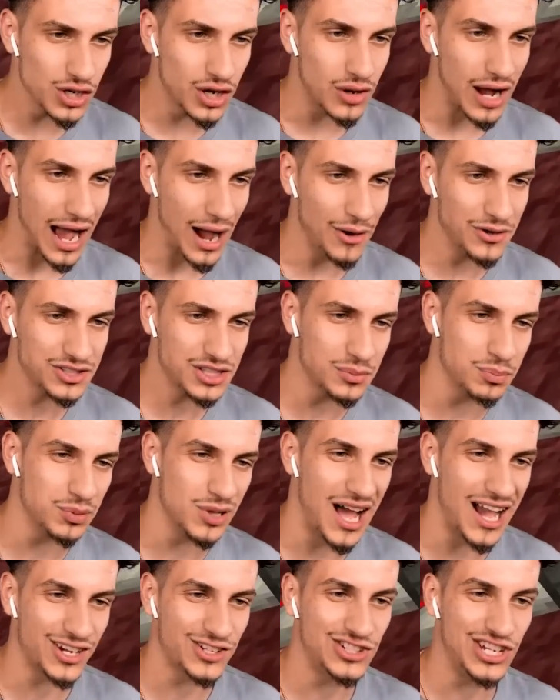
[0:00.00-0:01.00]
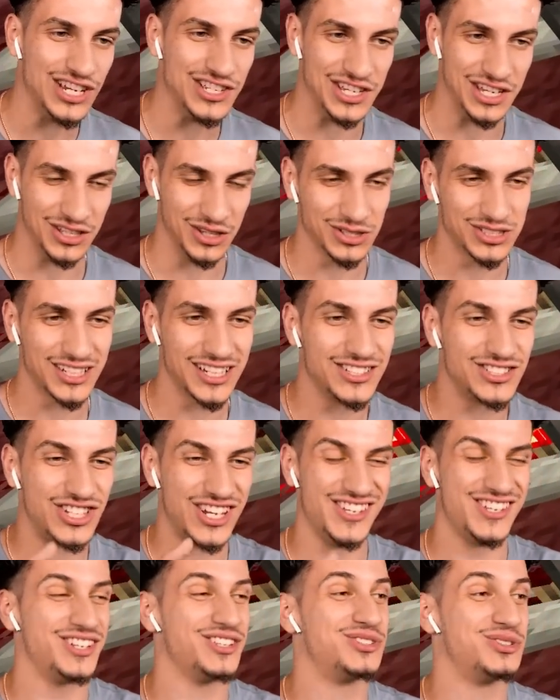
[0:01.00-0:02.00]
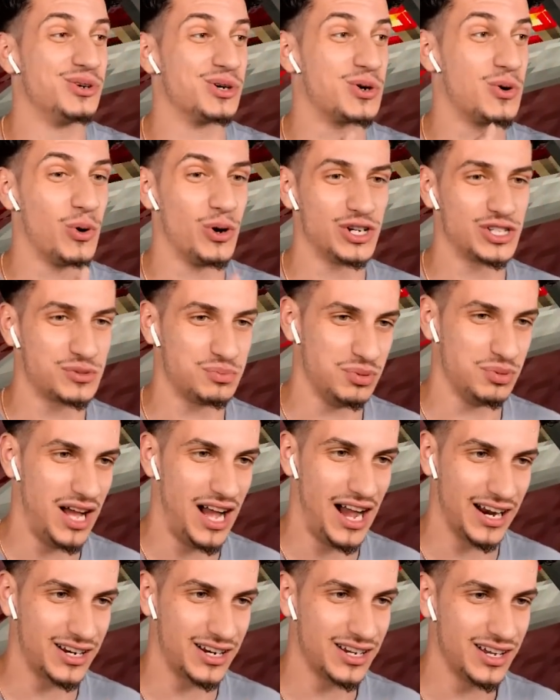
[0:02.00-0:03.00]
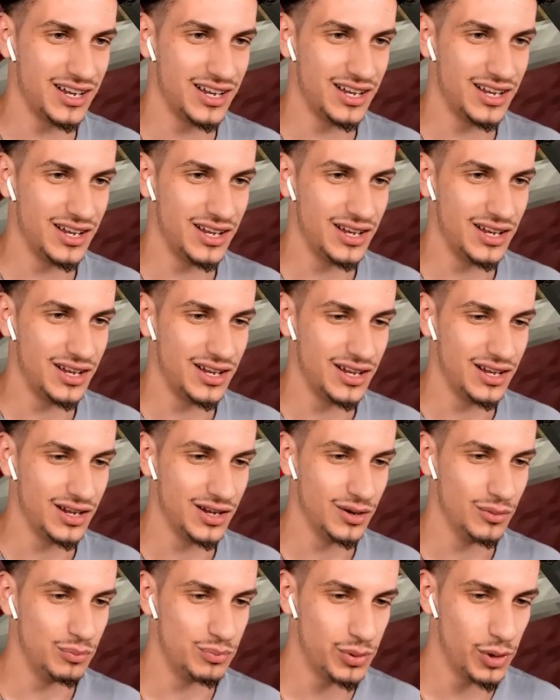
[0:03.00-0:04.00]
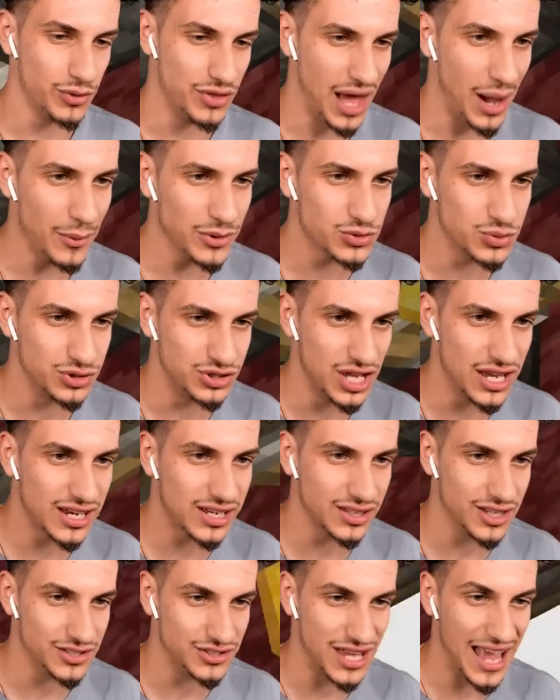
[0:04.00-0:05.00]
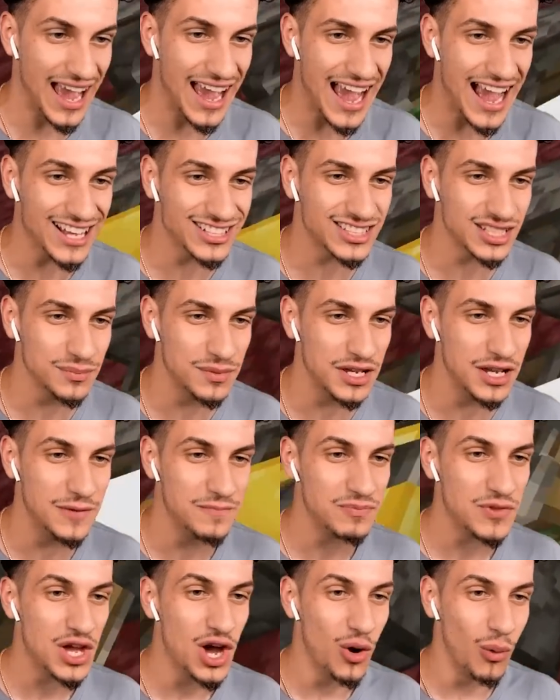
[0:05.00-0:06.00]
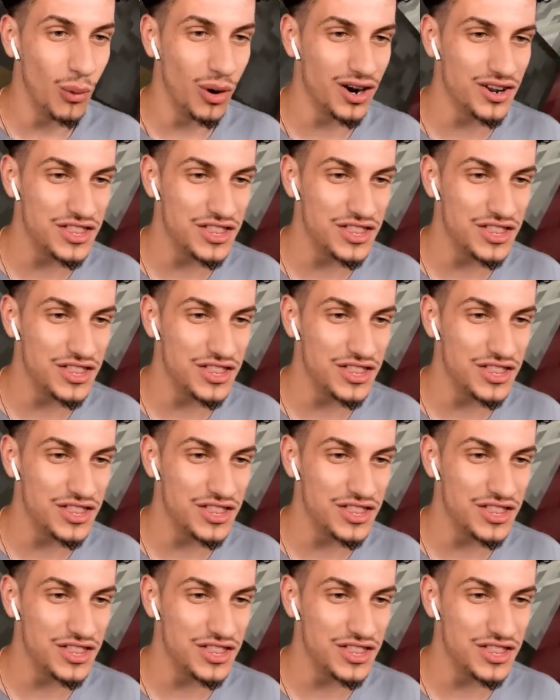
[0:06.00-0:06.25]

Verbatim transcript: How is the block changing? It looks like it's changing into a quartz block Bro, that was ridiculous. That has to be one of the